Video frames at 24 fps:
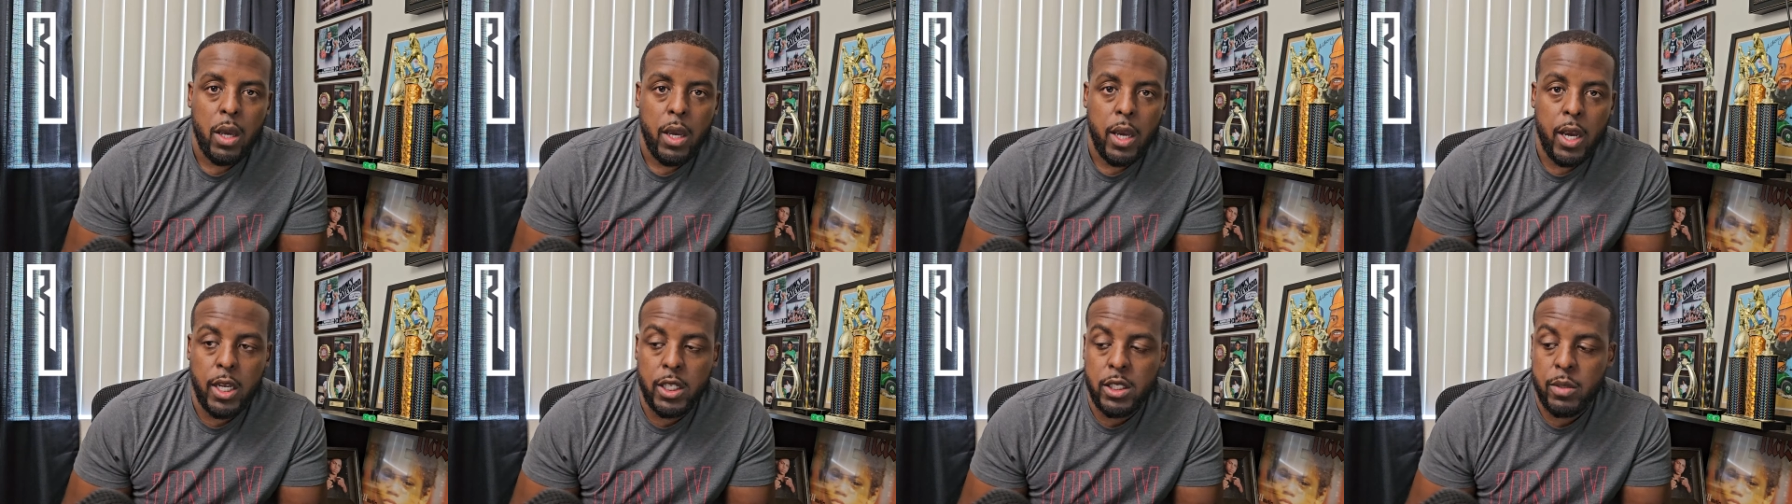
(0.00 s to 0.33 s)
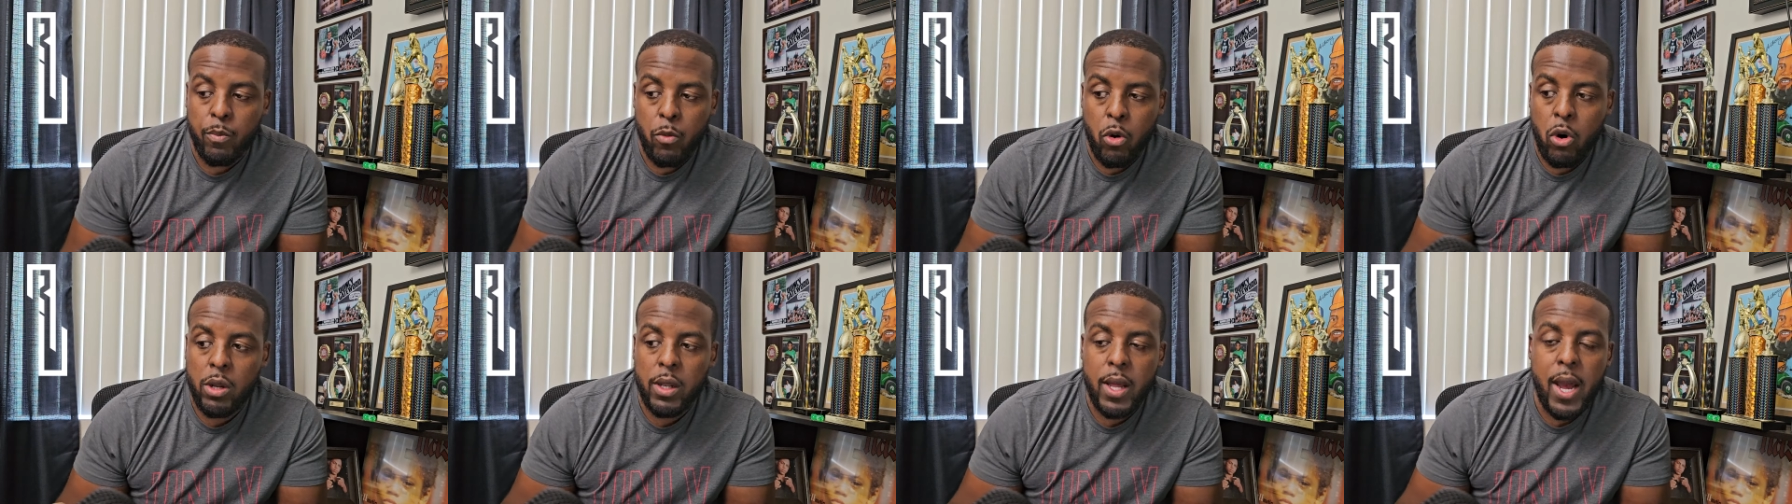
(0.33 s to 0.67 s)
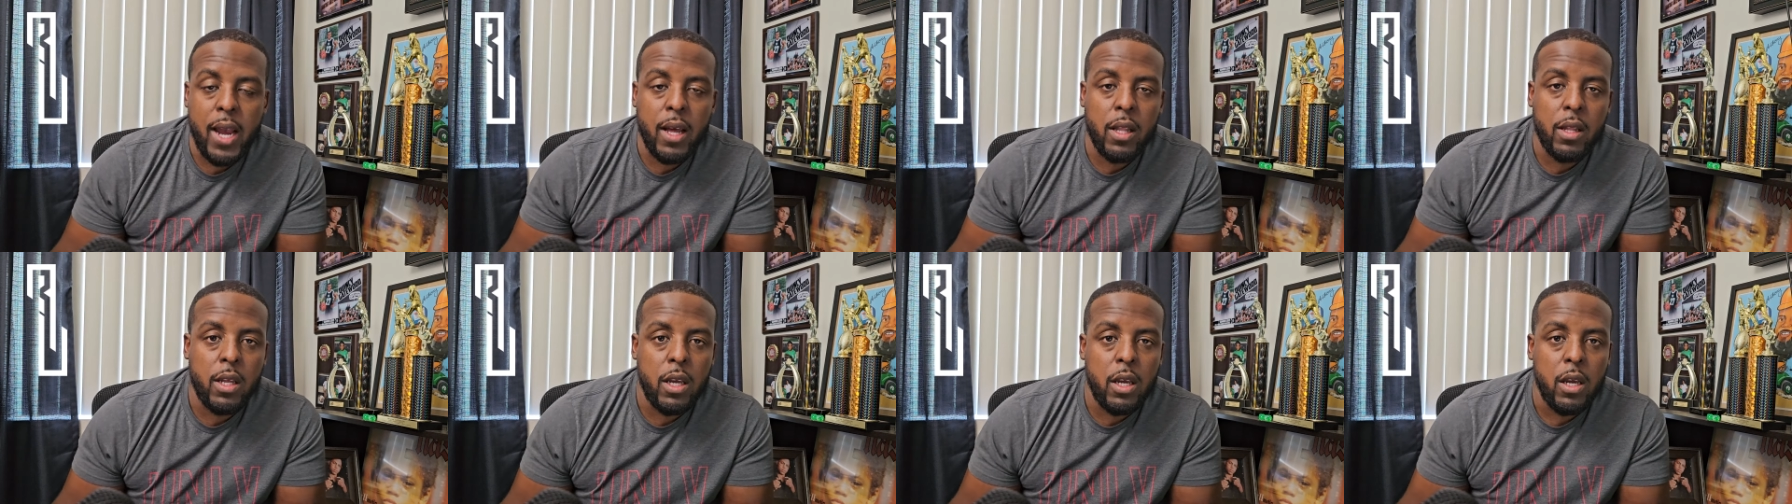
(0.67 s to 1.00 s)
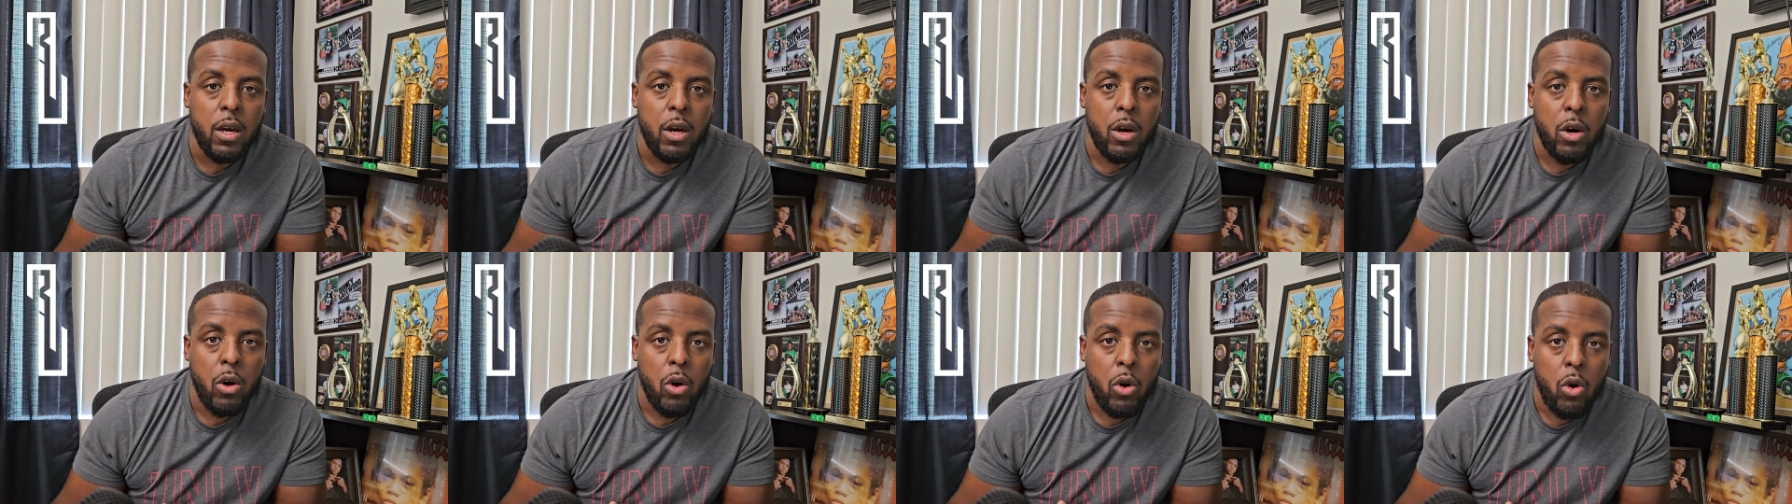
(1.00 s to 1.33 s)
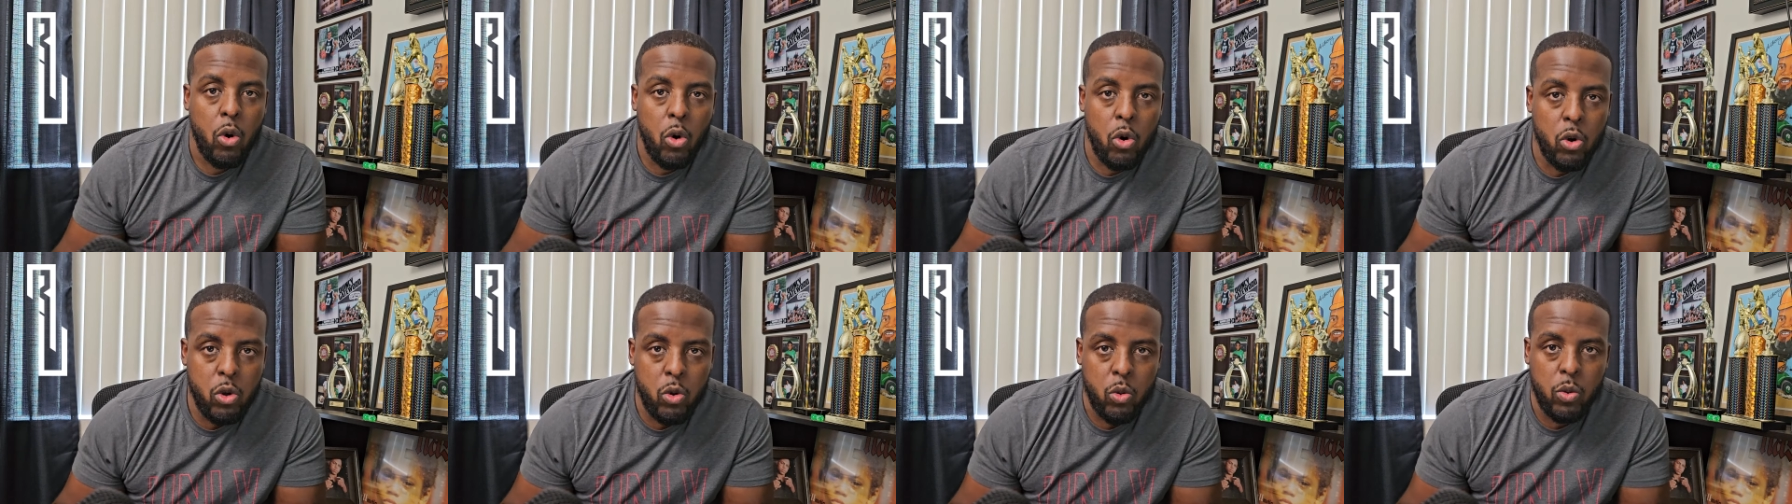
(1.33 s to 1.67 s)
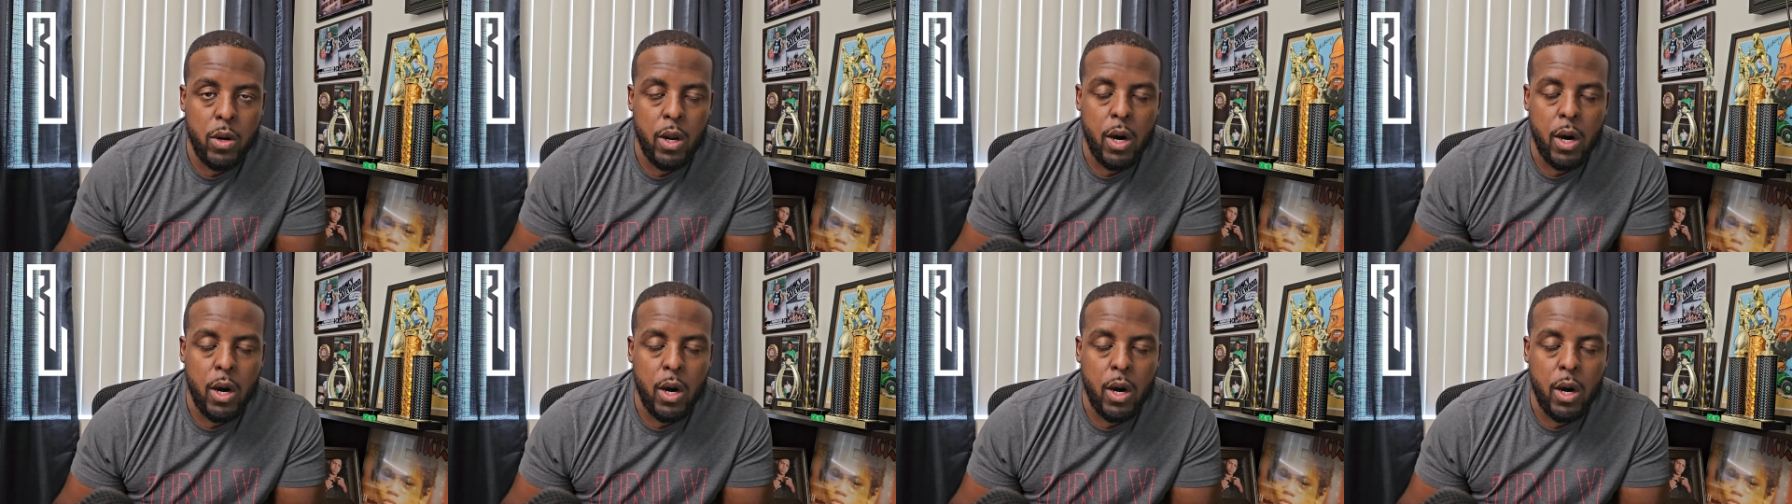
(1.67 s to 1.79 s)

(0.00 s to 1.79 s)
it's more likely who you